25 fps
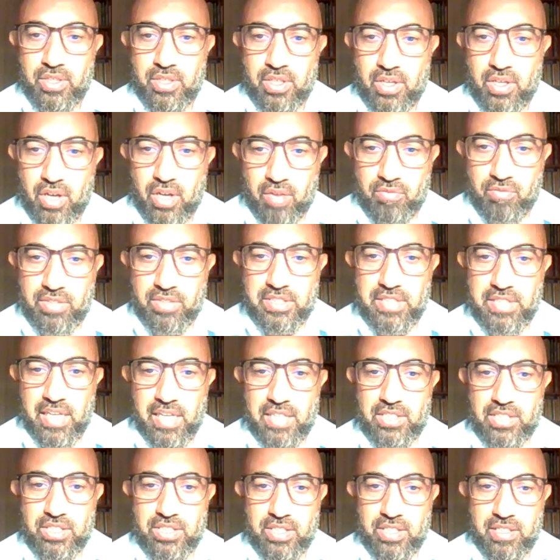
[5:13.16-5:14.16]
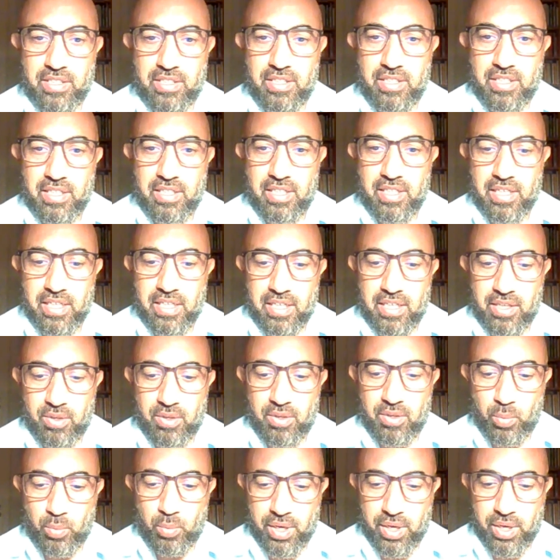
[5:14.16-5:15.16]
conversation
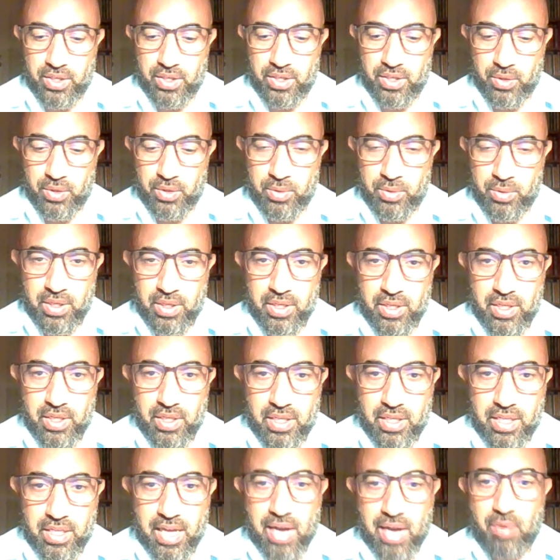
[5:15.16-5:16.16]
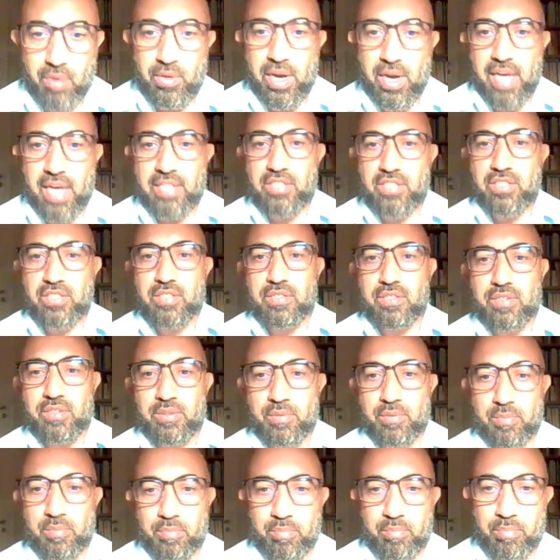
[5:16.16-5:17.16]
with you. I would like
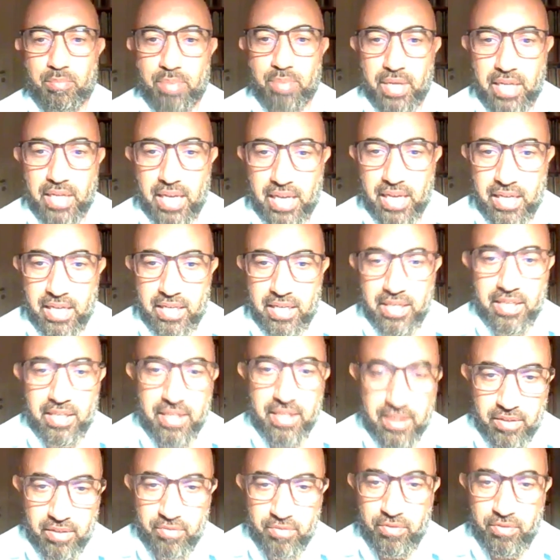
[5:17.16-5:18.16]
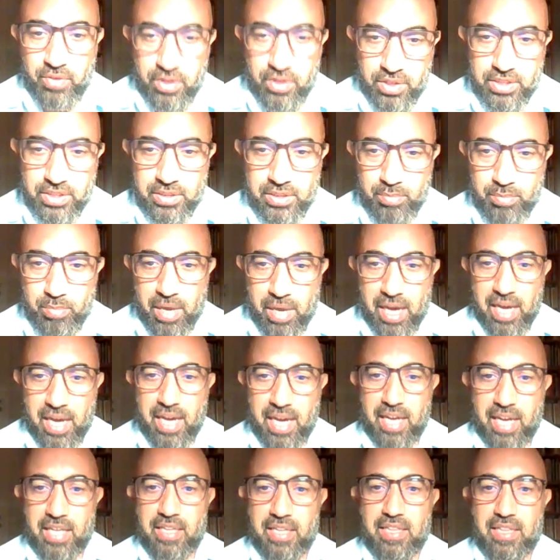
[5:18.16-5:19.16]
to begin first
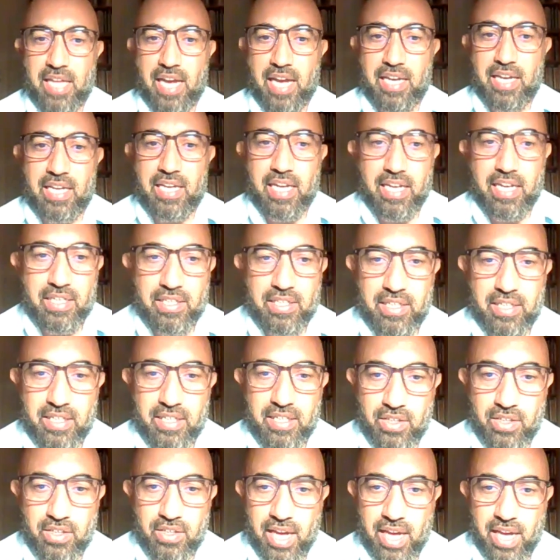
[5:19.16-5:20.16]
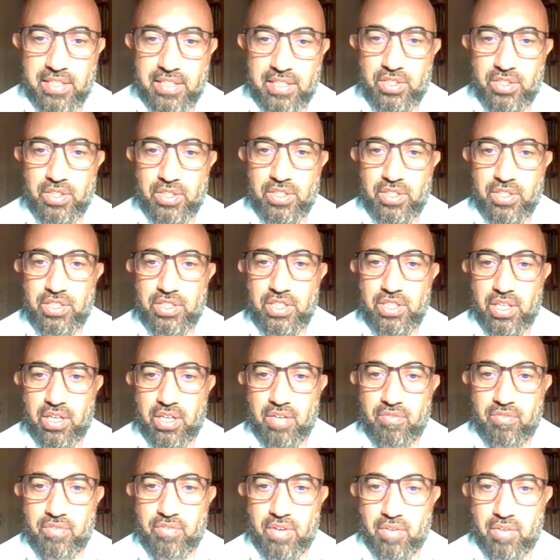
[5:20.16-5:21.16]
by thanking the United Church
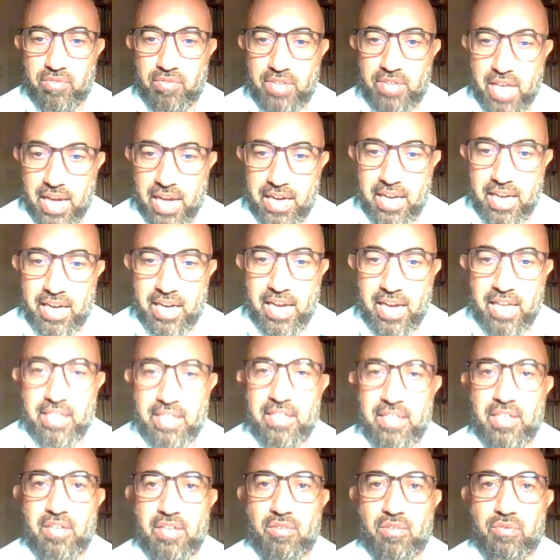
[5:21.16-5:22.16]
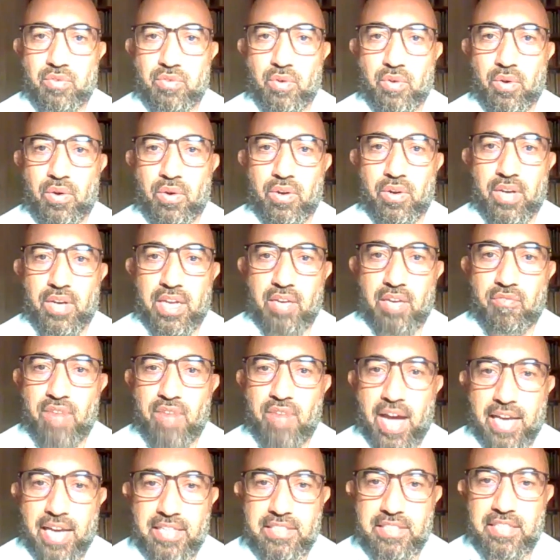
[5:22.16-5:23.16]
of Canada for
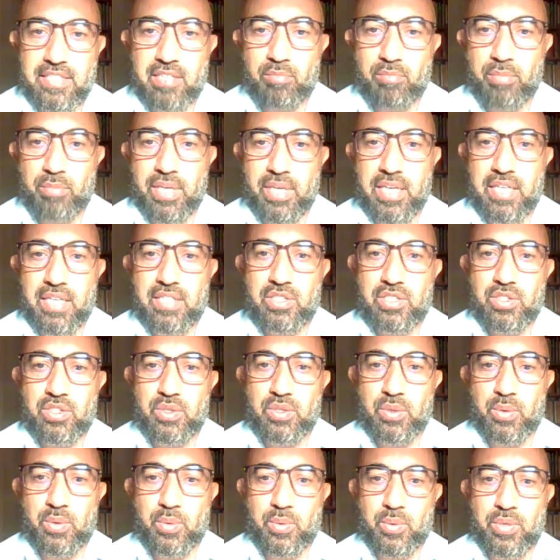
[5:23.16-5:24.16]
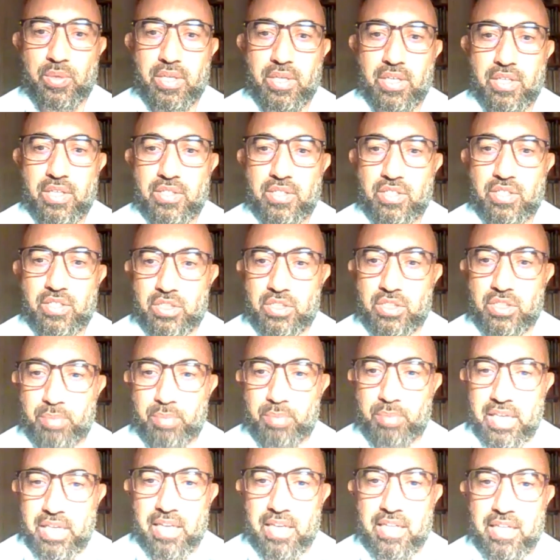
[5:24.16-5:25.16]
inviting me to
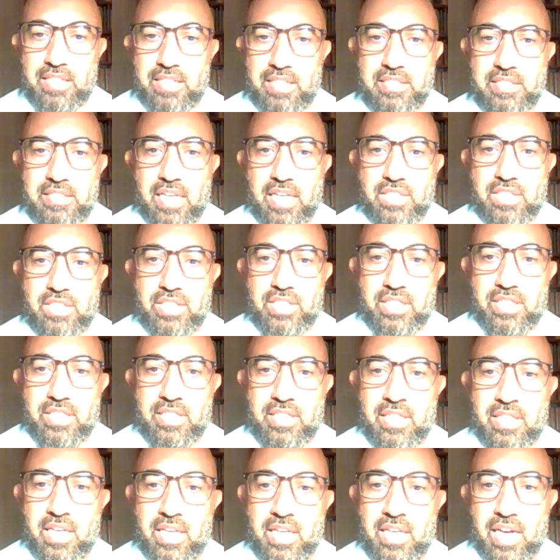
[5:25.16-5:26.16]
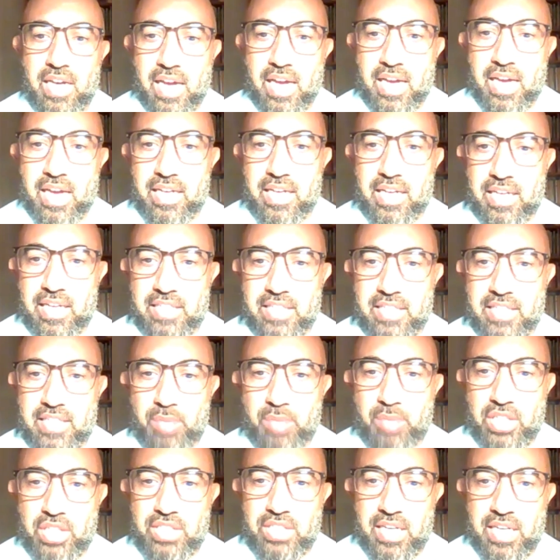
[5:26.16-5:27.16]
speak at this session, and
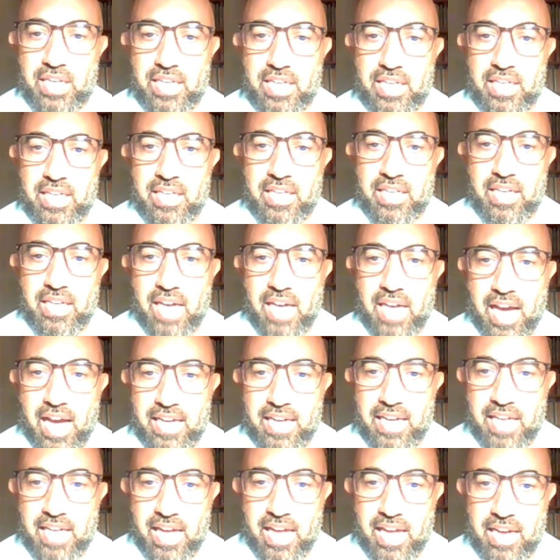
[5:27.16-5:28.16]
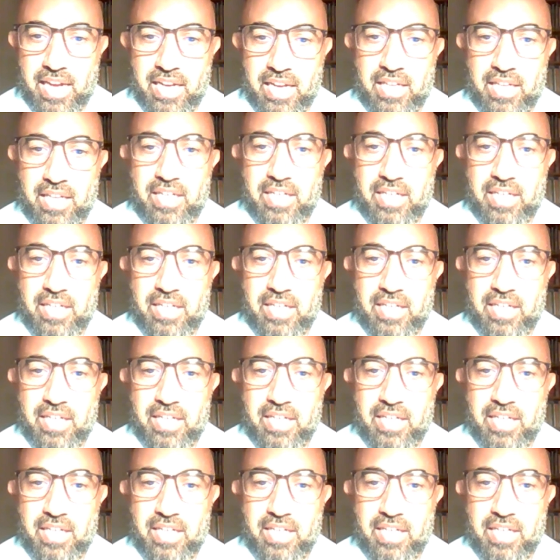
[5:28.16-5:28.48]
especially Adele,